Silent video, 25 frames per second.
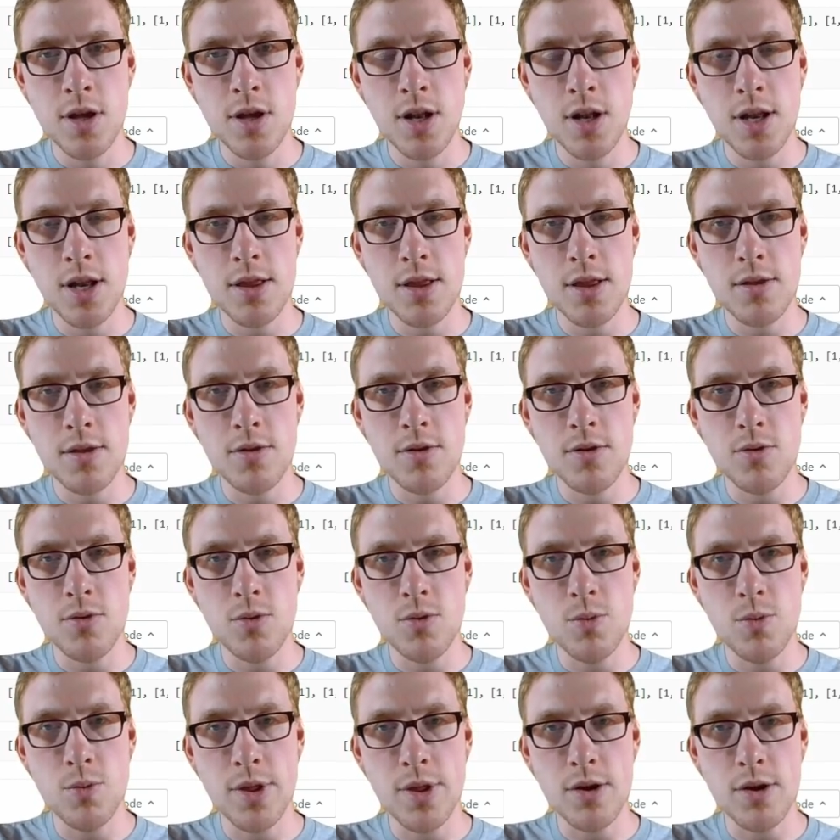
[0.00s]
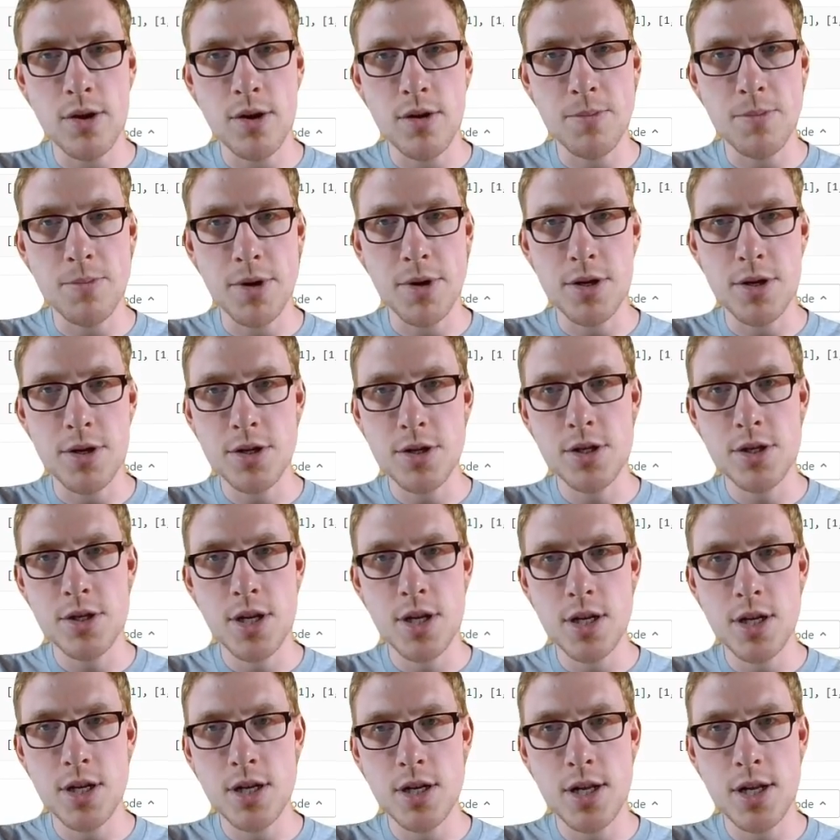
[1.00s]
let's do without a partition,
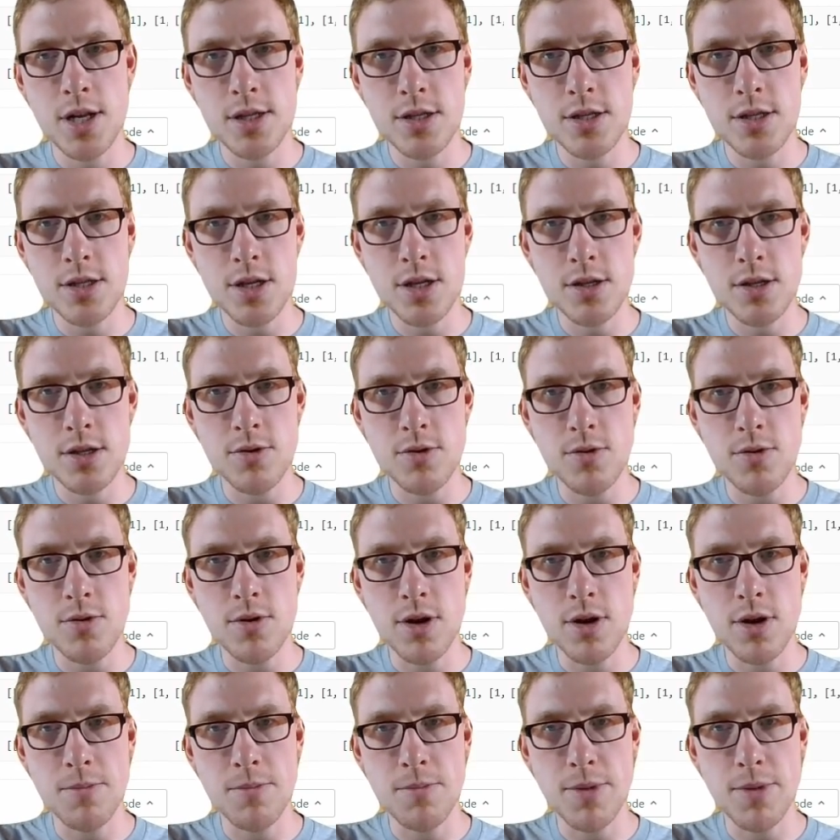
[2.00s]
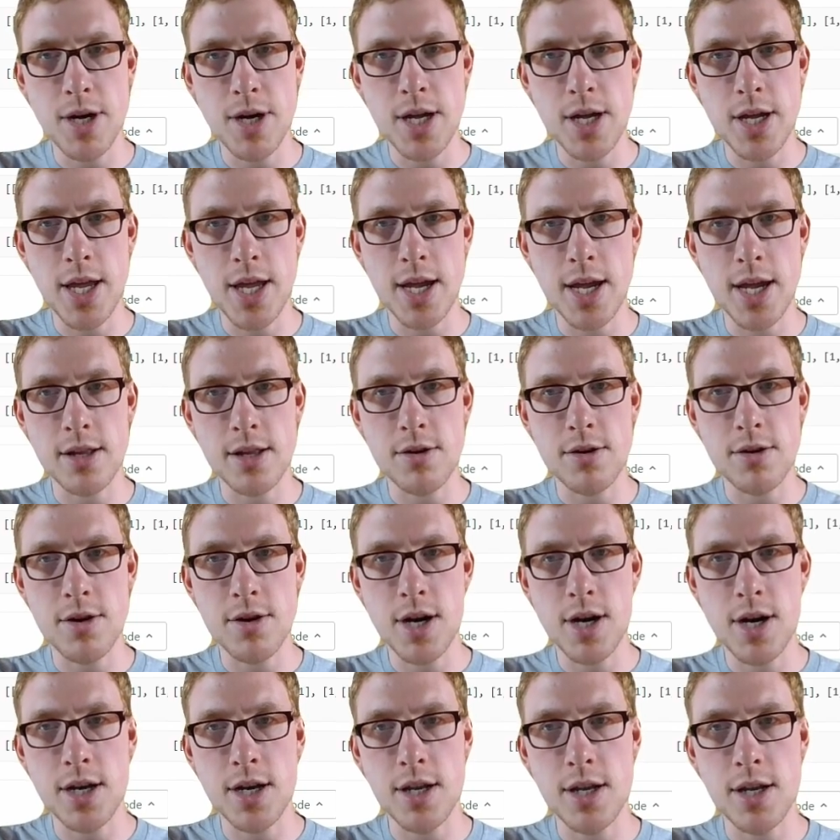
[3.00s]
and let's just order by
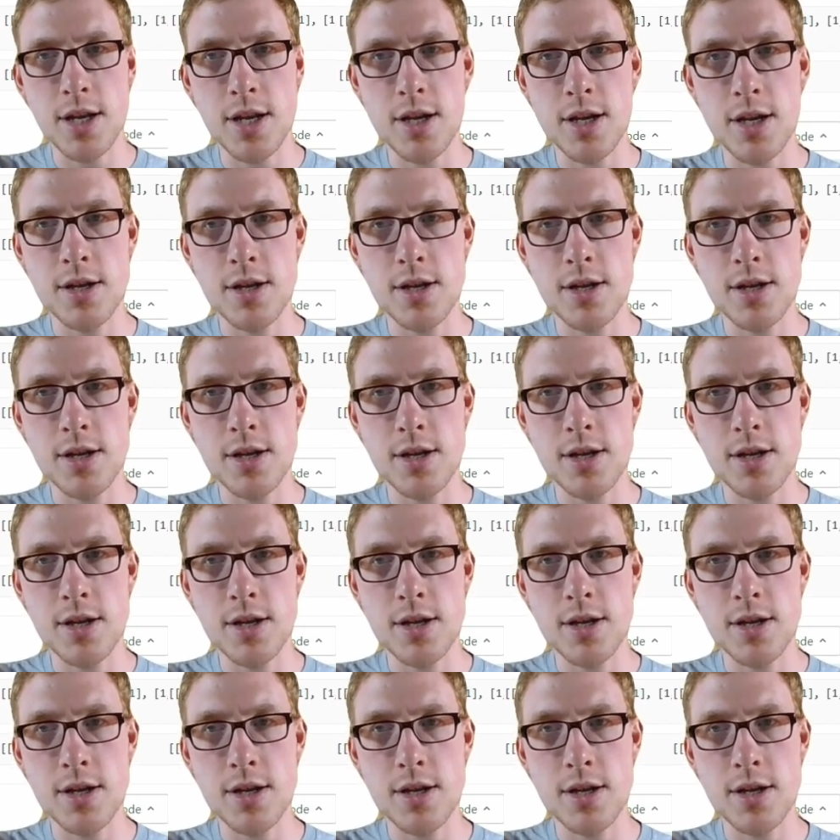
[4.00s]
actor ID